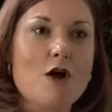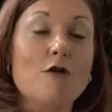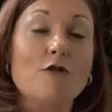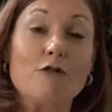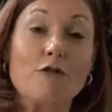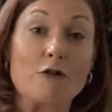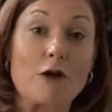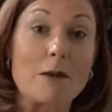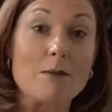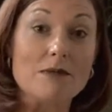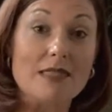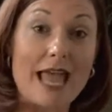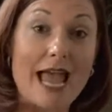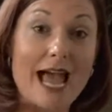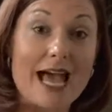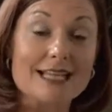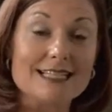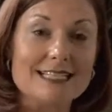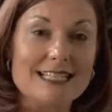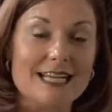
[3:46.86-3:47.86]
From
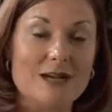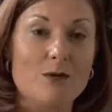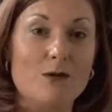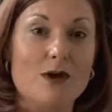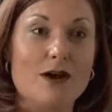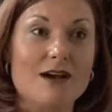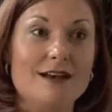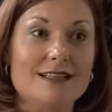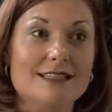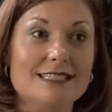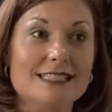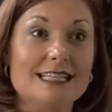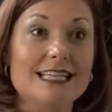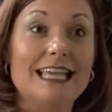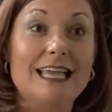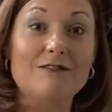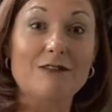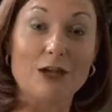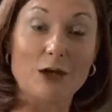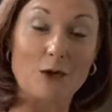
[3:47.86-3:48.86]
that, it was
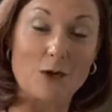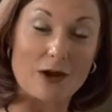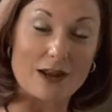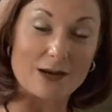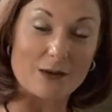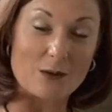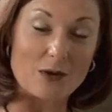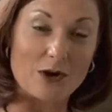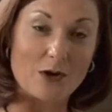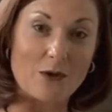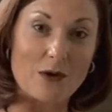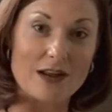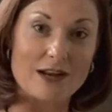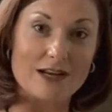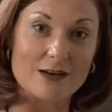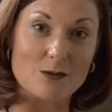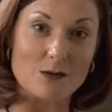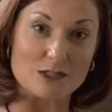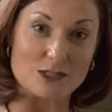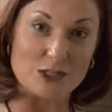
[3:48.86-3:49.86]
giving credit where
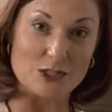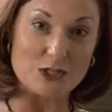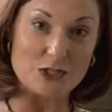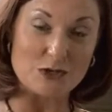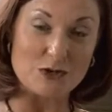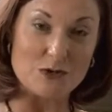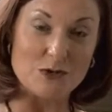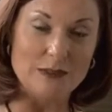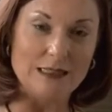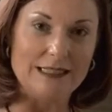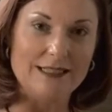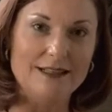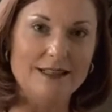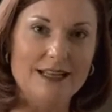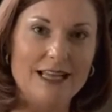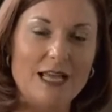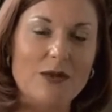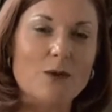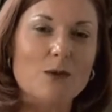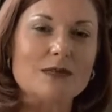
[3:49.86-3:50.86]
credit was due.
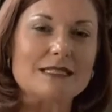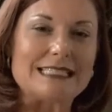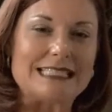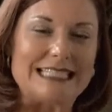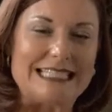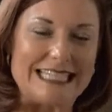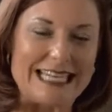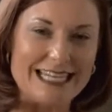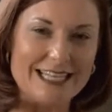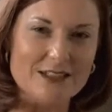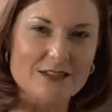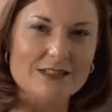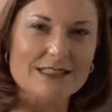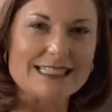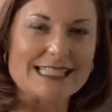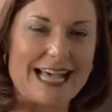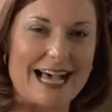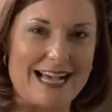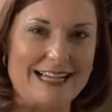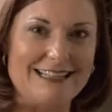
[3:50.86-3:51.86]
It was
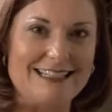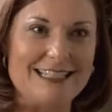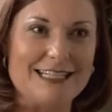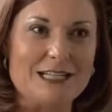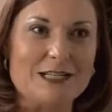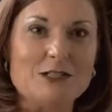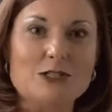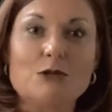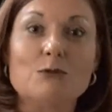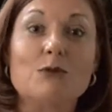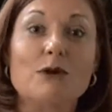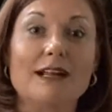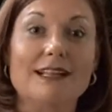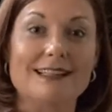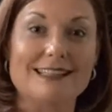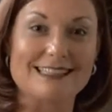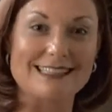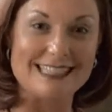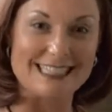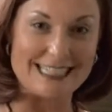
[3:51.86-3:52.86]
Neil's idea to bring
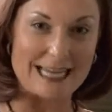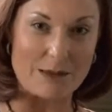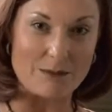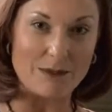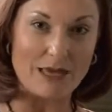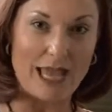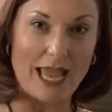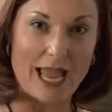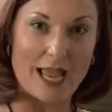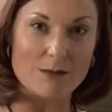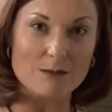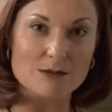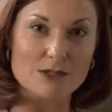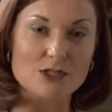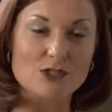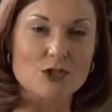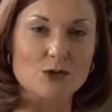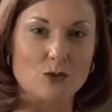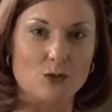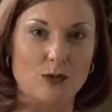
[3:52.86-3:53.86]
the STEM
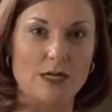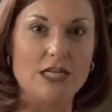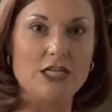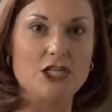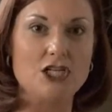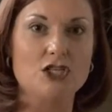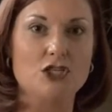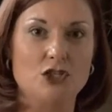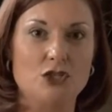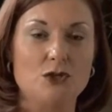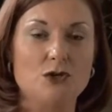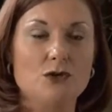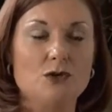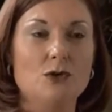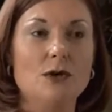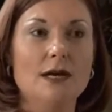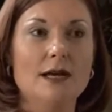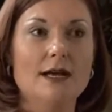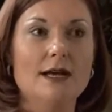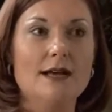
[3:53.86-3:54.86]
camps to reach
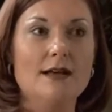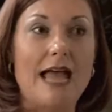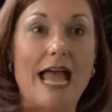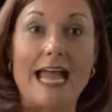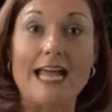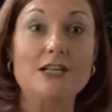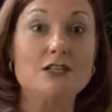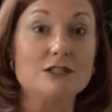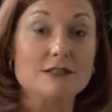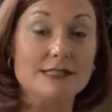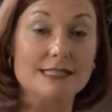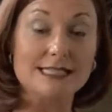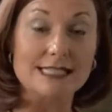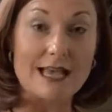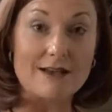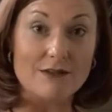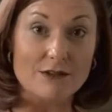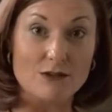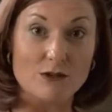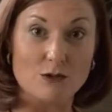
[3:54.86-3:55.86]
to ages
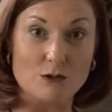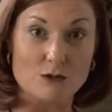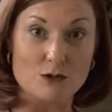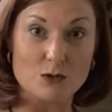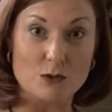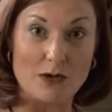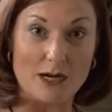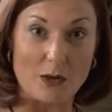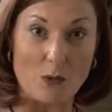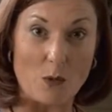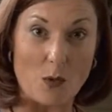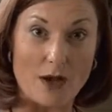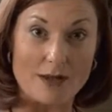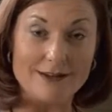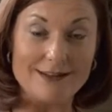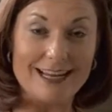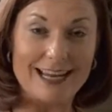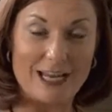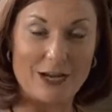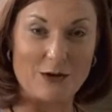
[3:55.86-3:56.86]
7 through
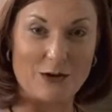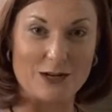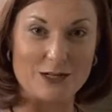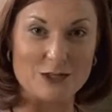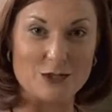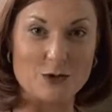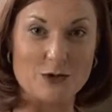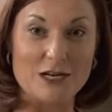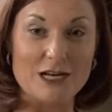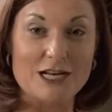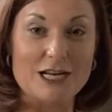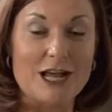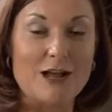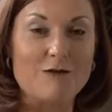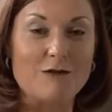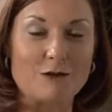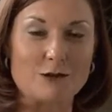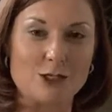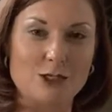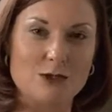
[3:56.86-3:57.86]
21 here in
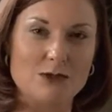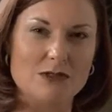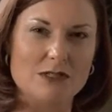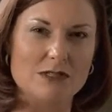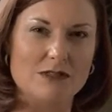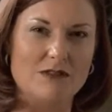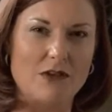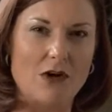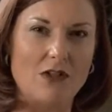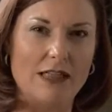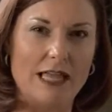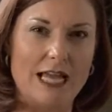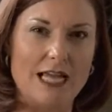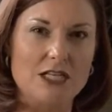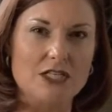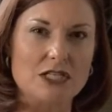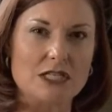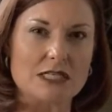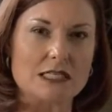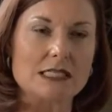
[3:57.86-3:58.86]
Trinidad for students of all
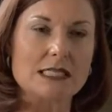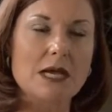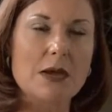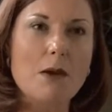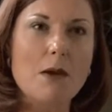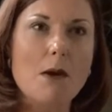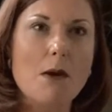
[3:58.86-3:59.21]
ages.